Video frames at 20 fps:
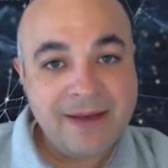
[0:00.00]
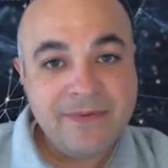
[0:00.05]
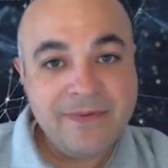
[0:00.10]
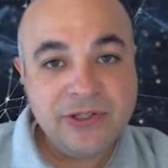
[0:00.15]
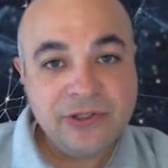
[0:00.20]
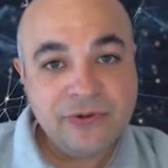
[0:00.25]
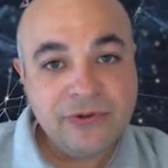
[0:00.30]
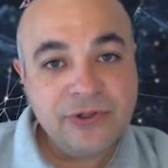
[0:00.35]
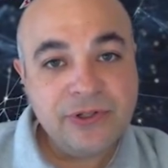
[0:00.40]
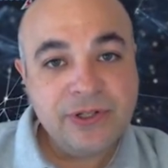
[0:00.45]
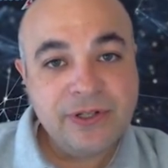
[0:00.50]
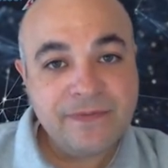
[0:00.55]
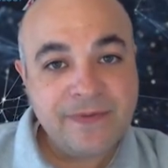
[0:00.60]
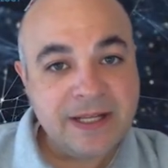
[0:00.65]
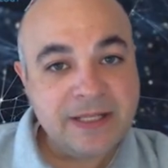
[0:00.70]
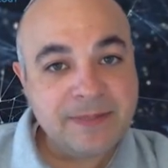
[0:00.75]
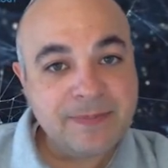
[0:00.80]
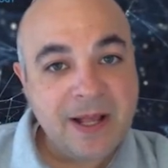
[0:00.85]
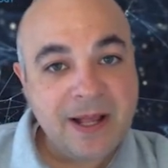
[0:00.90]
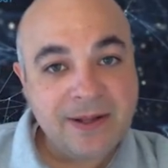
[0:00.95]
having stringent
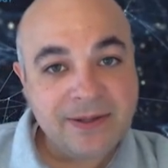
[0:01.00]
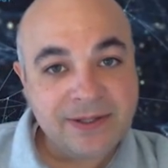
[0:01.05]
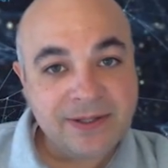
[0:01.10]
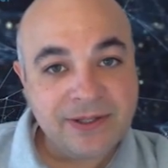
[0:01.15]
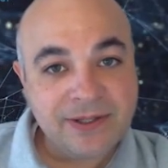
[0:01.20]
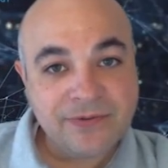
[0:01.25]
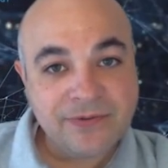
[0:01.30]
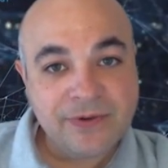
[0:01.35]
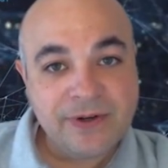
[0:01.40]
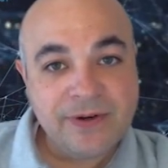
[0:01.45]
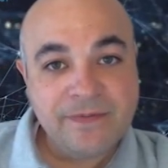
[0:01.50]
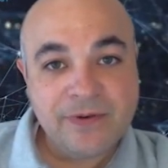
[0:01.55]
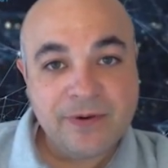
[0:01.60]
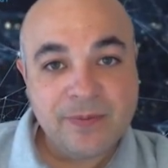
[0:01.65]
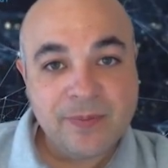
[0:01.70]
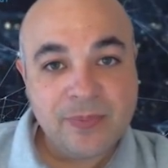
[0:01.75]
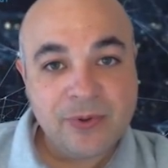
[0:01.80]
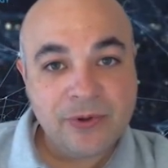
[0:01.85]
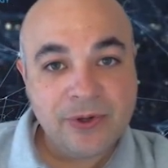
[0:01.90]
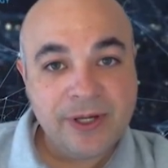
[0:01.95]
device policies written for
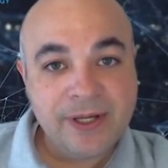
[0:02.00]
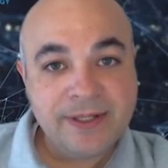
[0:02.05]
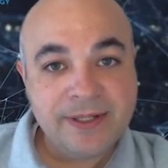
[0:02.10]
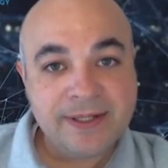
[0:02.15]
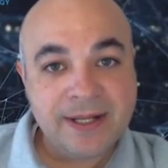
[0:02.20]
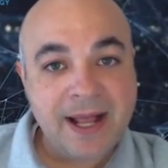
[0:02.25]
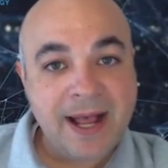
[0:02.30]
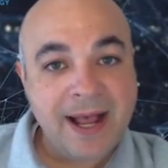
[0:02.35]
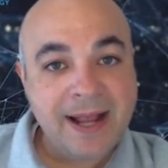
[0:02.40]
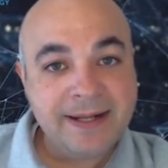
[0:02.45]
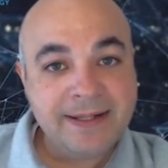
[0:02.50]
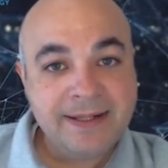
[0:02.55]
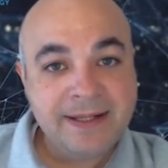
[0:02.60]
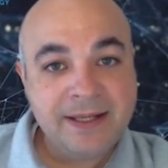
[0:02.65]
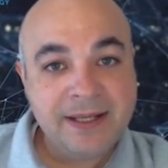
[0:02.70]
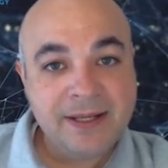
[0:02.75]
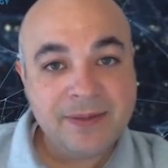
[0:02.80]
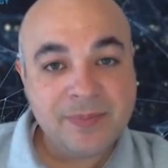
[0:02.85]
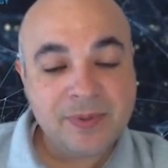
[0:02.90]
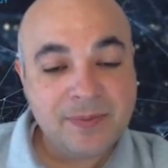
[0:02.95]
employees and IT
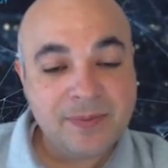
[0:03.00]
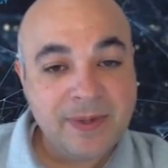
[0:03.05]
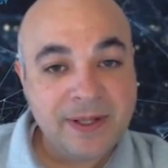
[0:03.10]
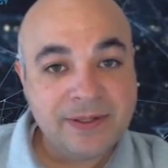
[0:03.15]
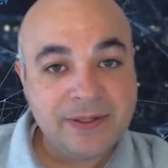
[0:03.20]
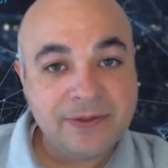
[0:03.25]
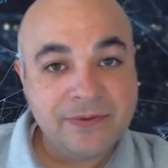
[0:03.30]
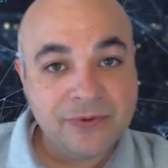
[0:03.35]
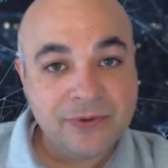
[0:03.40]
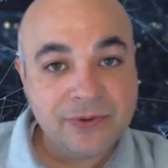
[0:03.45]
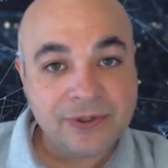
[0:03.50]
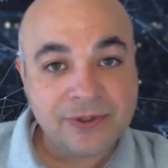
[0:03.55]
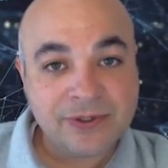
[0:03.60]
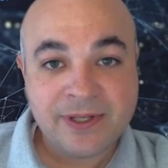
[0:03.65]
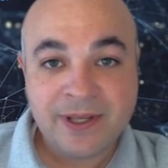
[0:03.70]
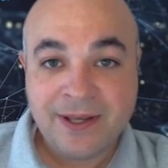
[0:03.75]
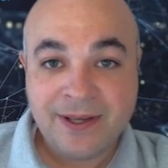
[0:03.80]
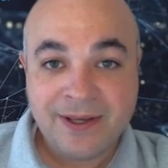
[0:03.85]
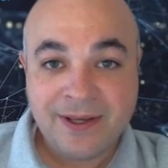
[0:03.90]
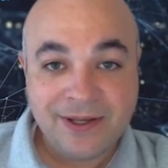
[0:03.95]
implemented
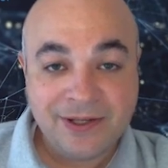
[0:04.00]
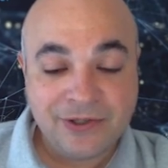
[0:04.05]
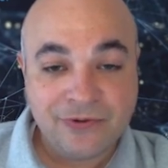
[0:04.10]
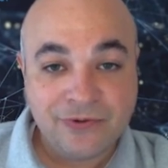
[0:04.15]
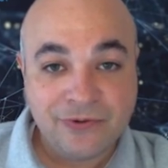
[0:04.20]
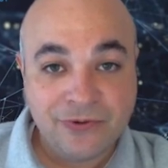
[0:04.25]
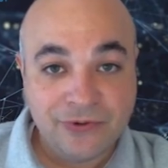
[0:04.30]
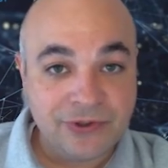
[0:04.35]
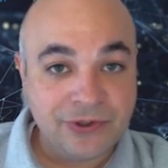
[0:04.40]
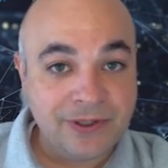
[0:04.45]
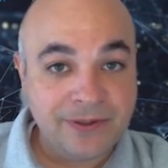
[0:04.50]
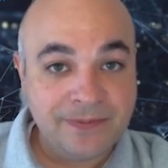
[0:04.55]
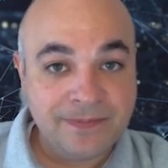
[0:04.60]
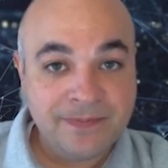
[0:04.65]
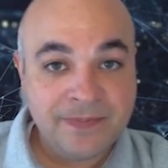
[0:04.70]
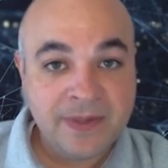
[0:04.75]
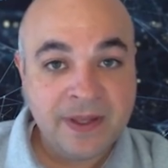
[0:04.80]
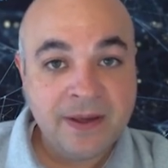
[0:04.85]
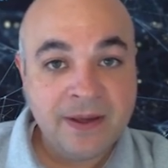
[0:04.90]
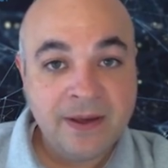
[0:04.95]
rules is crucial.
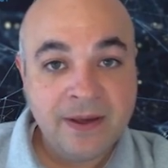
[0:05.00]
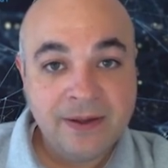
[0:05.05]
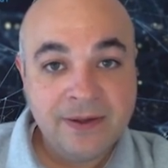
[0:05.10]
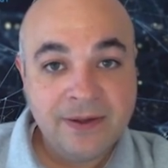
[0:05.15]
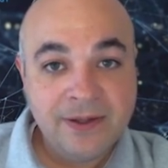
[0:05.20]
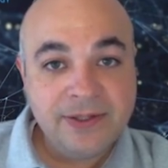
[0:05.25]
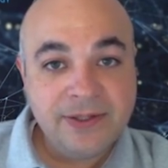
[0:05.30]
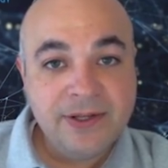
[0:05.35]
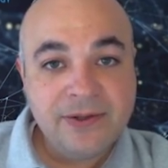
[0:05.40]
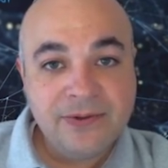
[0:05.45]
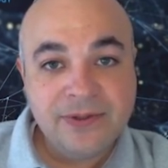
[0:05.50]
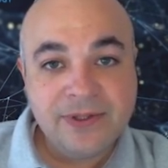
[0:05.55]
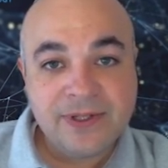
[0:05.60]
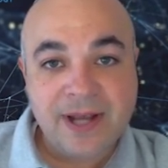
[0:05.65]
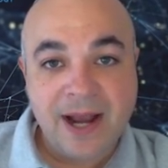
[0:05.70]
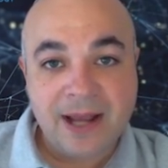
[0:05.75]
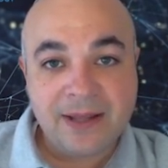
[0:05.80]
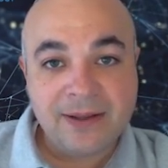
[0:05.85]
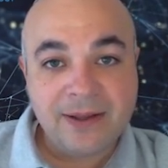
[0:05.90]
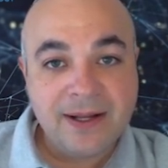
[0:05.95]
This includes
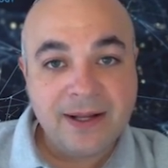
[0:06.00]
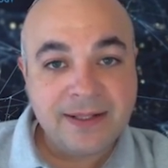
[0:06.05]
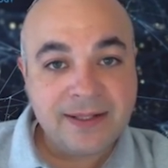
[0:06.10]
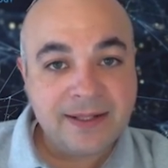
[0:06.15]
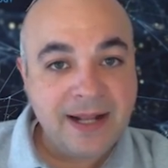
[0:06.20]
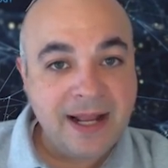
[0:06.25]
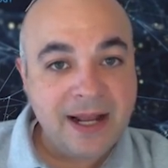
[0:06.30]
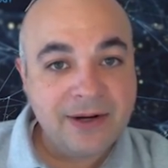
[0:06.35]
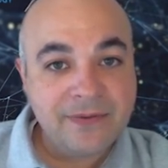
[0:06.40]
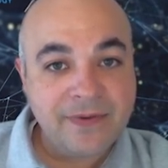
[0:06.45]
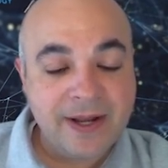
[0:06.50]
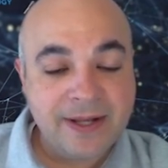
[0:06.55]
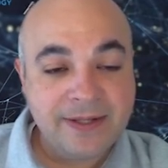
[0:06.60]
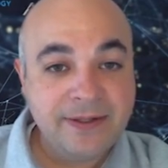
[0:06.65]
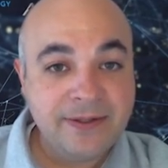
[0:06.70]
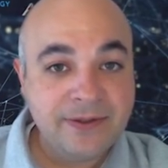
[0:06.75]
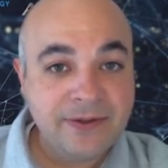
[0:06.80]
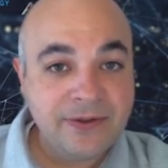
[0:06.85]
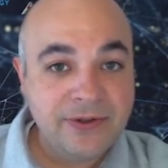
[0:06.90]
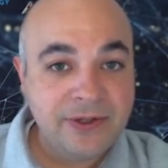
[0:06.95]
guidelines on how
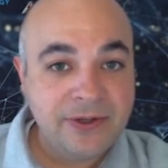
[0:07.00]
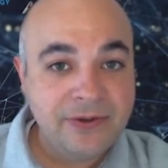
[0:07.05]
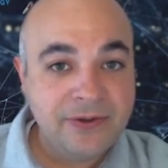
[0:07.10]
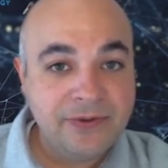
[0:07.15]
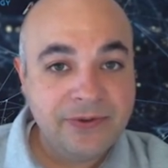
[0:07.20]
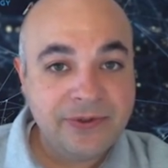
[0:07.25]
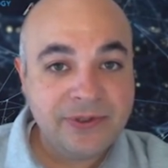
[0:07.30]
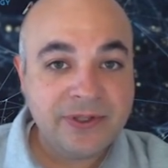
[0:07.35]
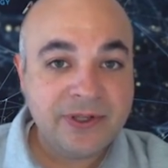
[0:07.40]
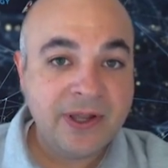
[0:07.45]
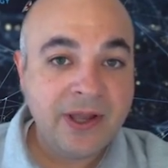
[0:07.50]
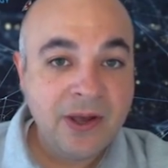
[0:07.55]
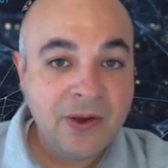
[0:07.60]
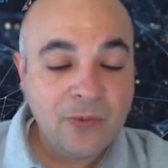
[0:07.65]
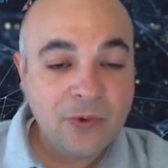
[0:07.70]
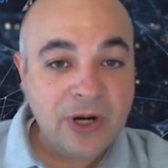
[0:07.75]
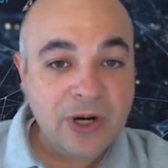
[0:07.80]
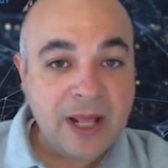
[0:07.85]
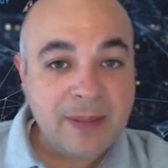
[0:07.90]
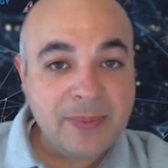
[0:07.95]
devices are used,
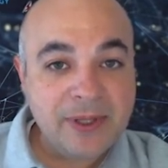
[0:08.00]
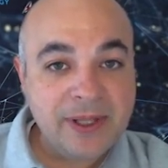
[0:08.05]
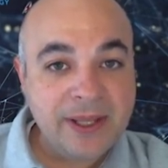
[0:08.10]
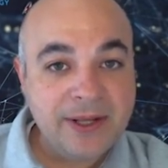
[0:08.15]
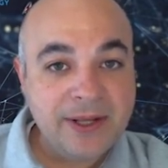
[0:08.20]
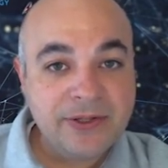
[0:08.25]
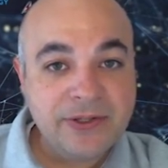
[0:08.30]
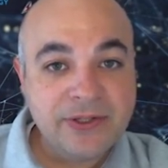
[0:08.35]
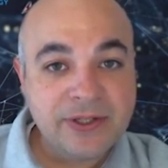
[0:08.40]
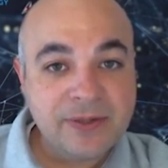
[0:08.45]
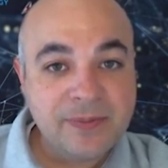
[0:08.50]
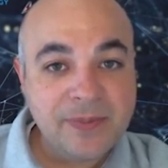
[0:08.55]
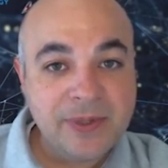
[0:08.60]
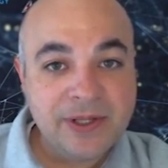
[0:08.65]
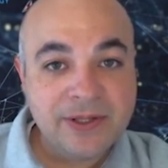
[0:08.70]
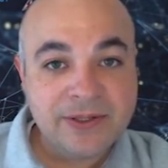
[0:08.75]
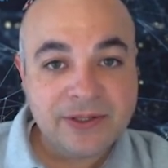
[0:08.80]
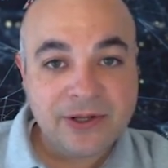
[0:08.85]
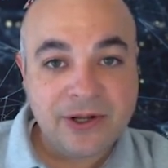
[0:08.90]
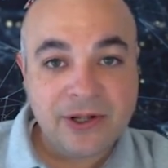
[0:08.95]
what applications can be
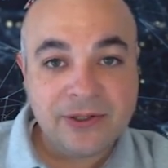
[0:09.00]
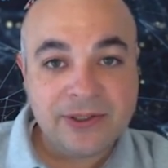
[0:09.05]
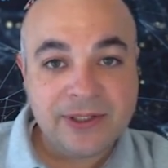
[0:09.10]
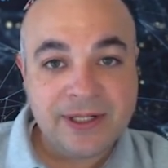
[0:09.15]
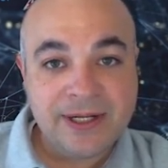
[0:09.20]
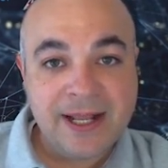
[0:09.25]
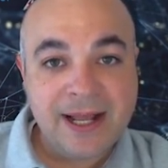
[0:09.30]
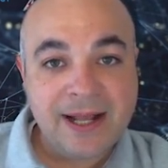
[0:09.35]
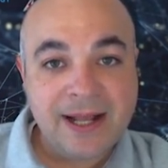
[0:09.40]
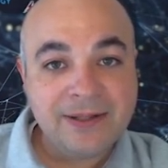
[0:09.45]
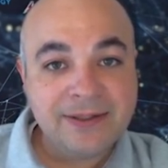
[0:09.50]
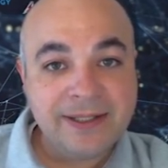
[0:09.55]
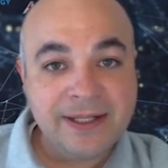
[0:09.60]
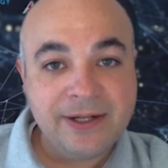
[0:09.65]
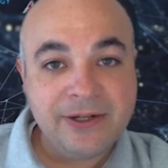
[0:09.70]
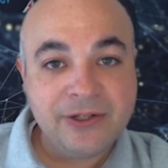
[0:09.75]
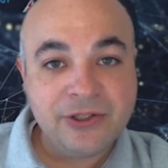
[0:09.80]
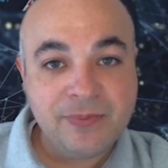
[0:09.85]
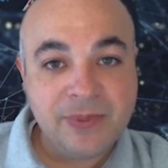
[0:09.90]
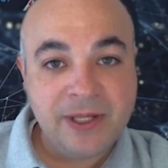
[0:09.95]
installed, and how
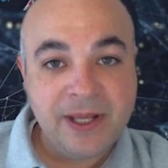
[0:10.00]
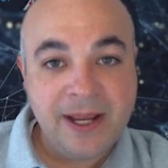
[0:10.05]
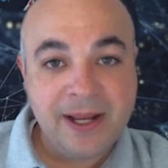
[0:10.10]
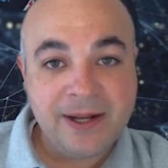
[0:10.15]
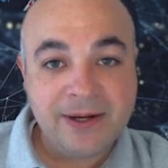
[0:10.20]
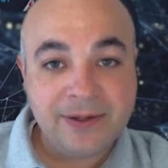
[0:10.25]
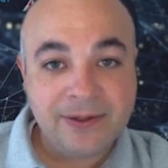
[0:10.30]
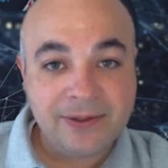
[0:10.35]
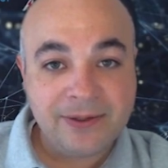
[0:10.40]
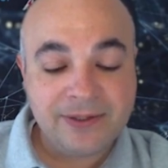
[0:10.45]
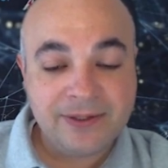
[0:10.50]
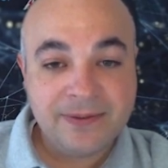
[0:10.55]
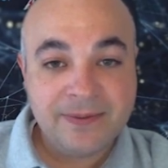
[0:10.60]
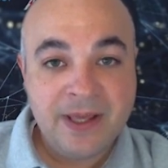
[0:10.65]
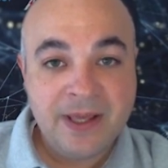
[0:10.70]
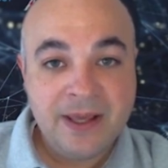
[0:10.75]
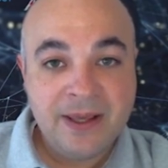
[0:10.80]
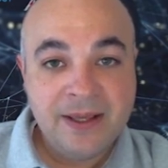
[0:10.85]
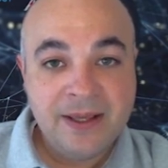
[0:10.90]
data should be handled.